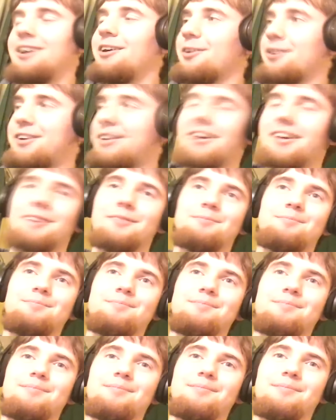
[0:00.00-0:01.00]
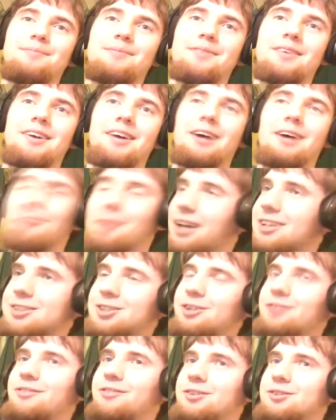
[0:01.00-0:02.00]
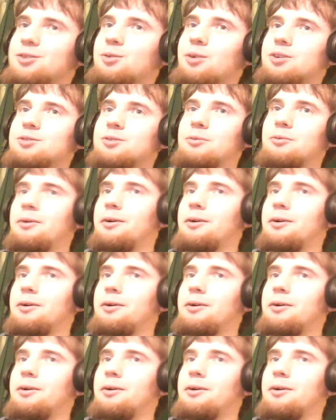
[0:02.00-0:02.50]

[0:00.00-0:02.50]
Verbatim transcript: Okay. I'm not sure if those quotes are